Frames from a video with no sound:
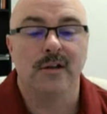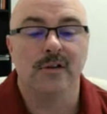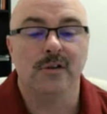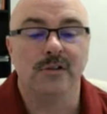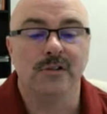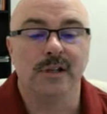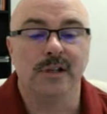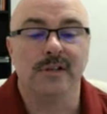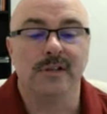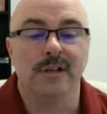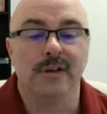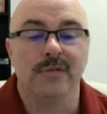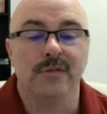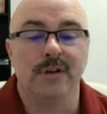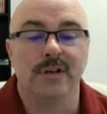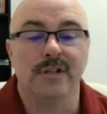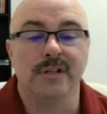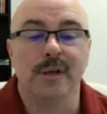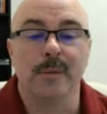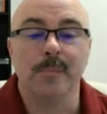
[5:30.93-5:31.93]
Looks like they've
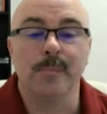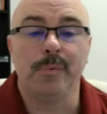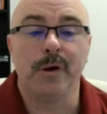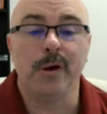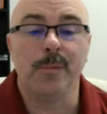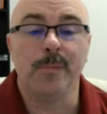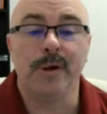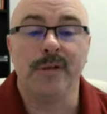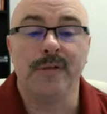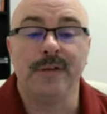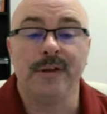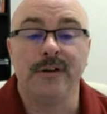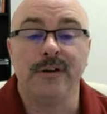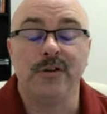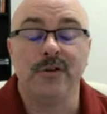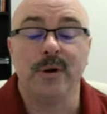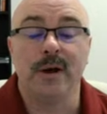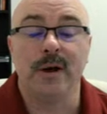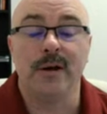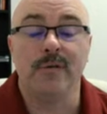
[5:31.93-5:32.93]
got a sump pump and they
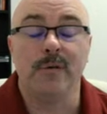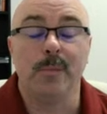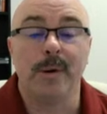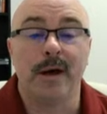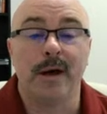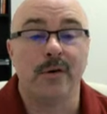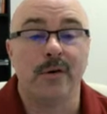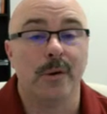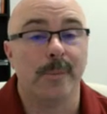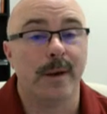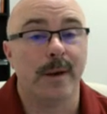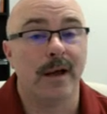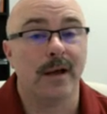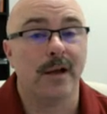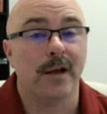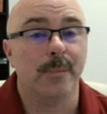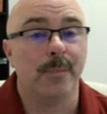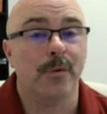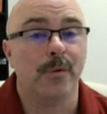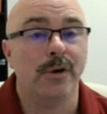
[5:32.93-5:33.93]
do have a battery
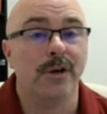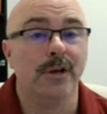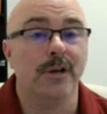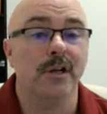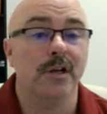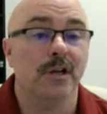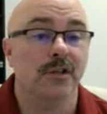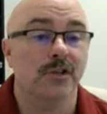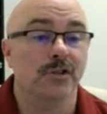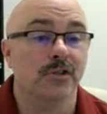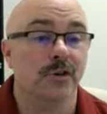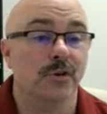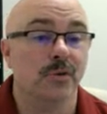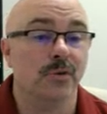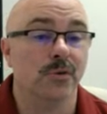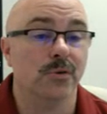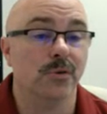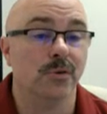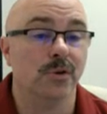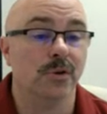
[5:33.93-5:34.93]
backup on it. So
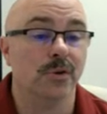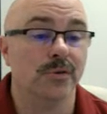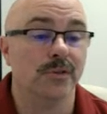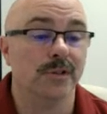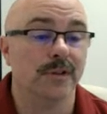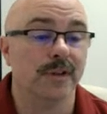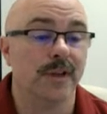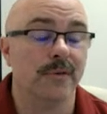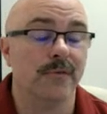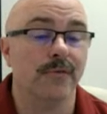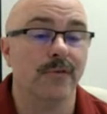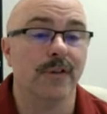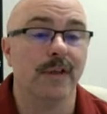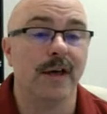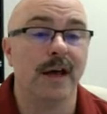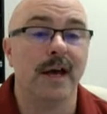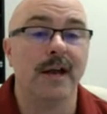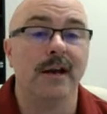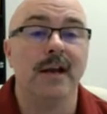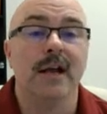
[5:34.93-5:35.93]
kudos to them for
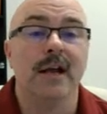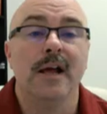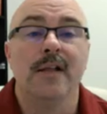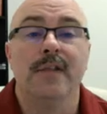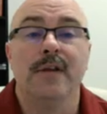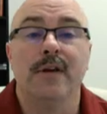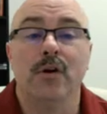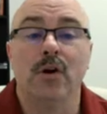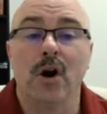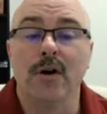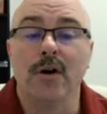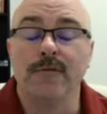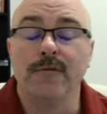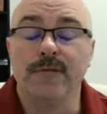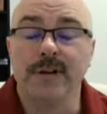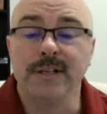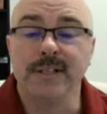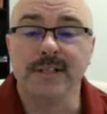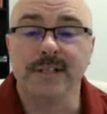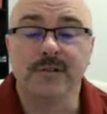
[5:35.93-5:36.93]
that. There are
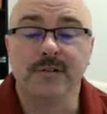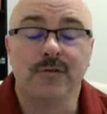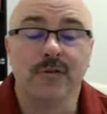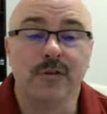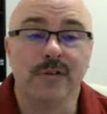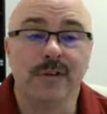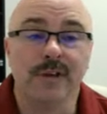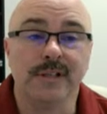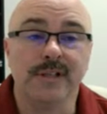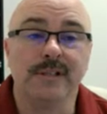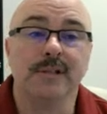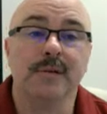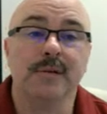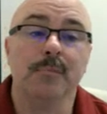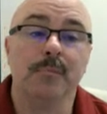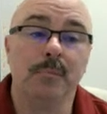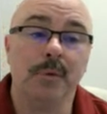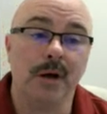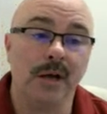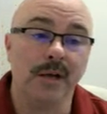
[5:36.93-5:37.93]
fixes for this,
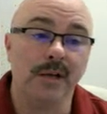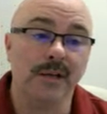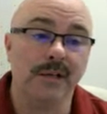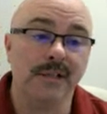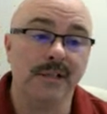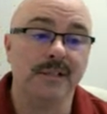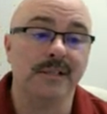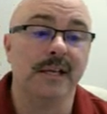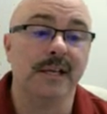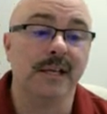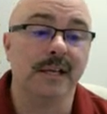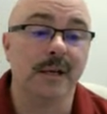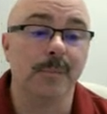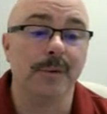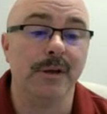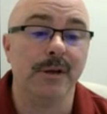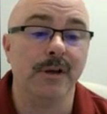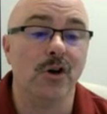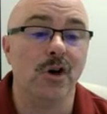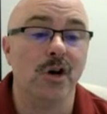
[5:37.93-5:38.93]
but it can
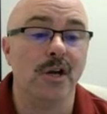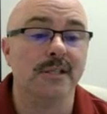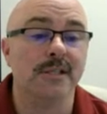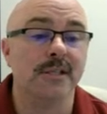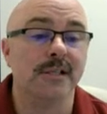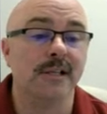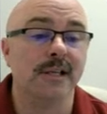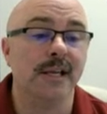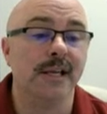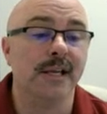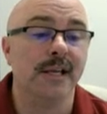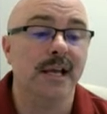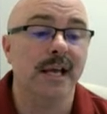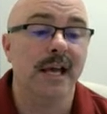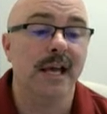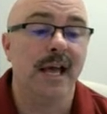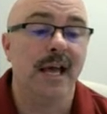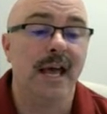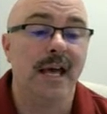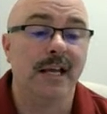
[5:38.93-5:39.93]
be costly
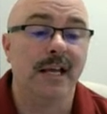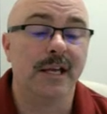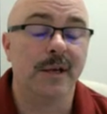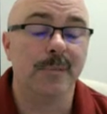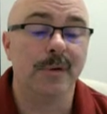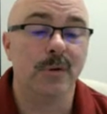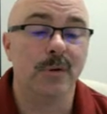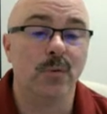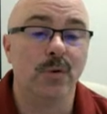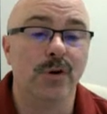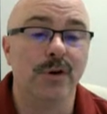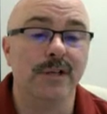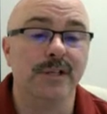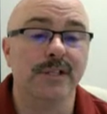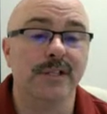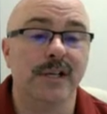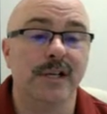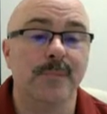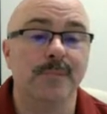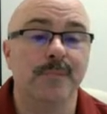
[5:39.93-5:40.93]
and can be
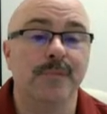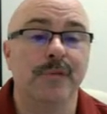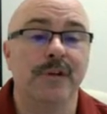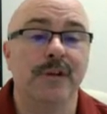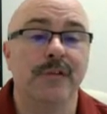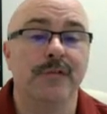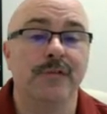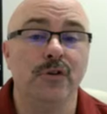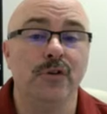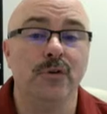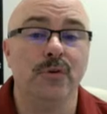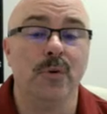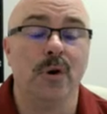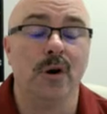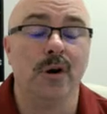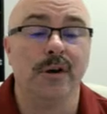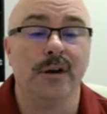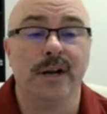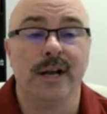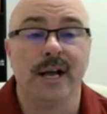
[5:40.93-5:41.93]
worrisome. If you
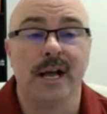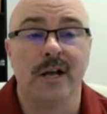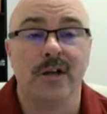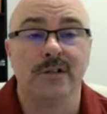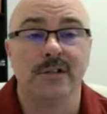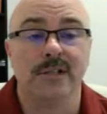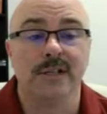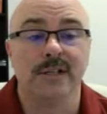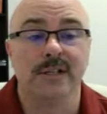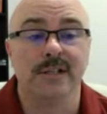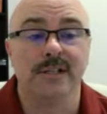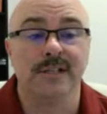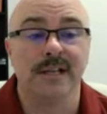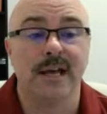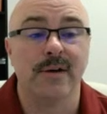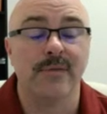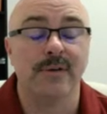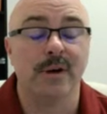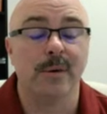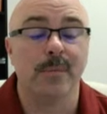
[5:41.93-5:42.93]
are in a house that is
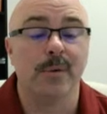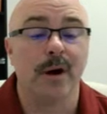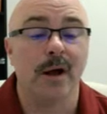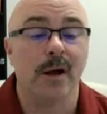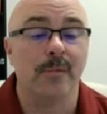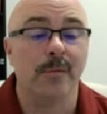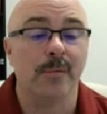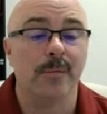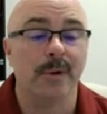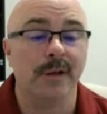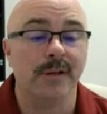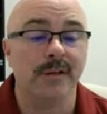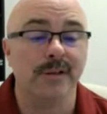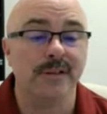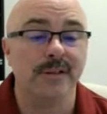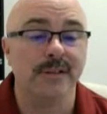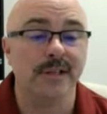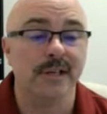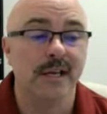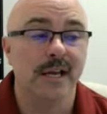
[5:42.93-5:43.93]
having a problem like
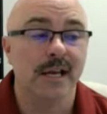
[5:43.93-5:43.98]
this,